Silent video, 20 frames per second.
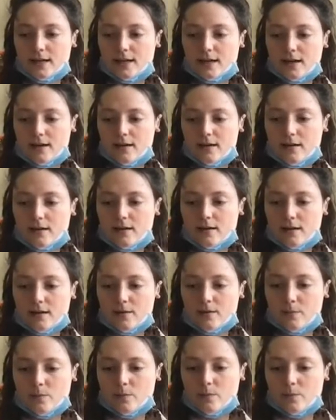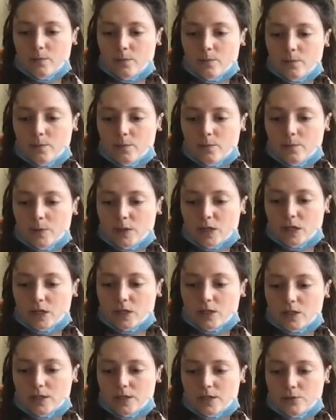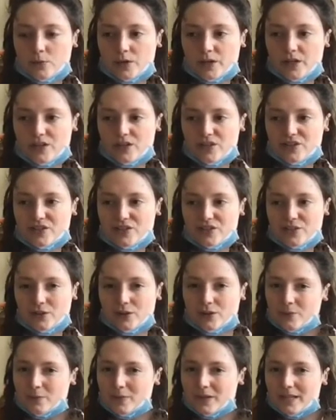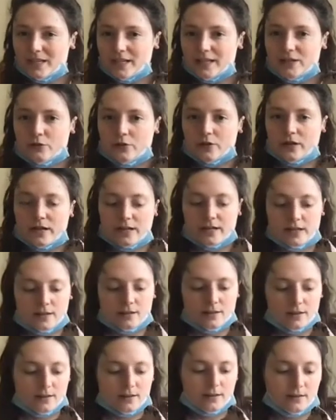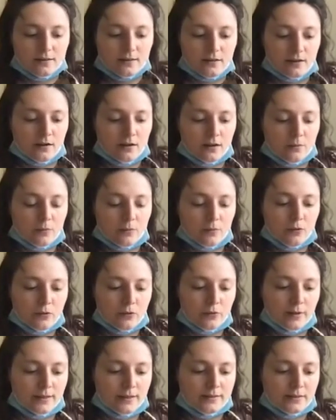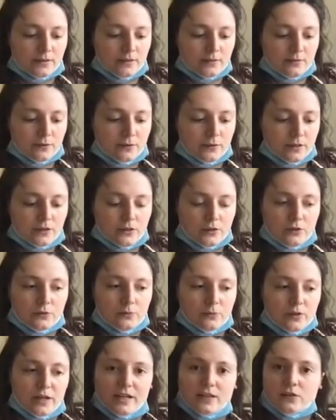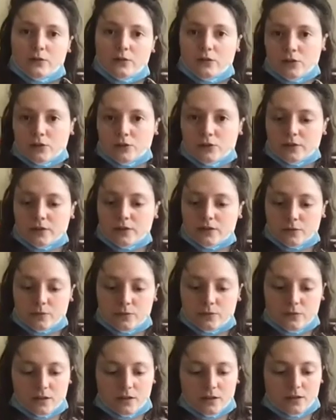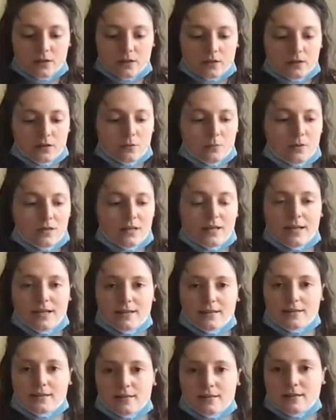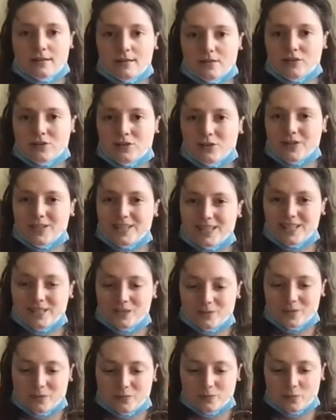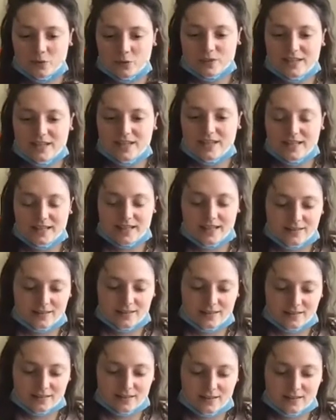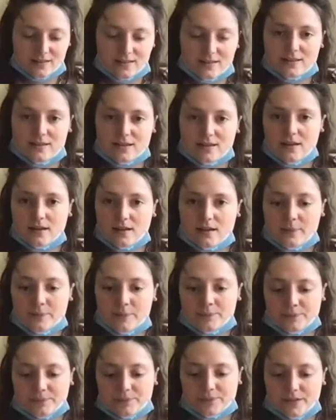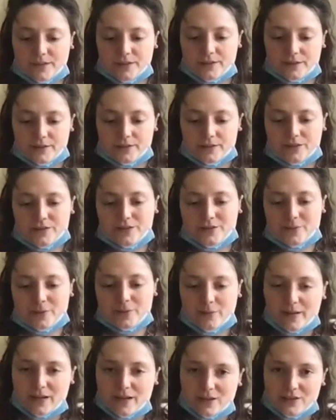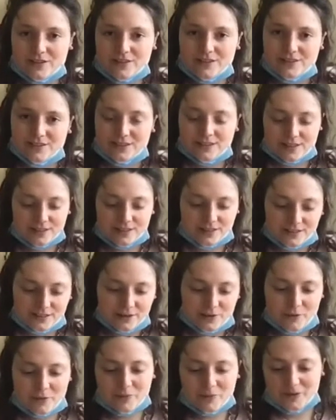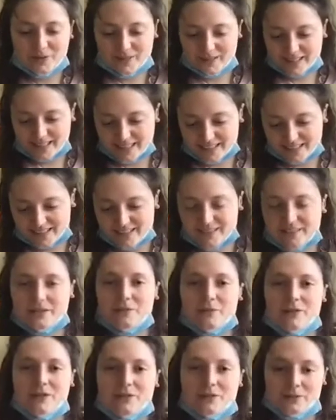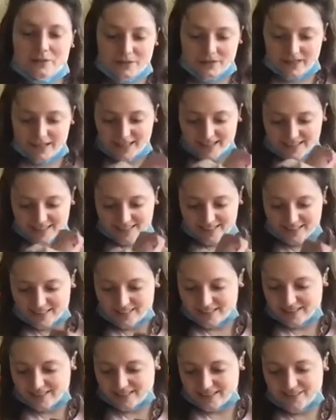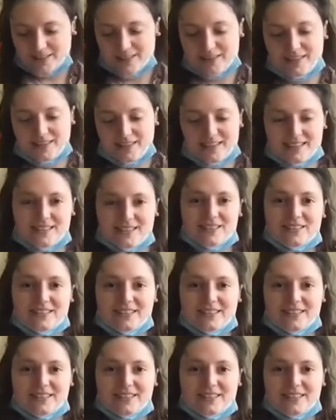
Uh, because when it's not completely dry, it there are more risks for it to break. So if you're doing something a bit less sturdy and a bit more delicate than this, uh, just be patient. And I hope you like the result you get uh, at the end.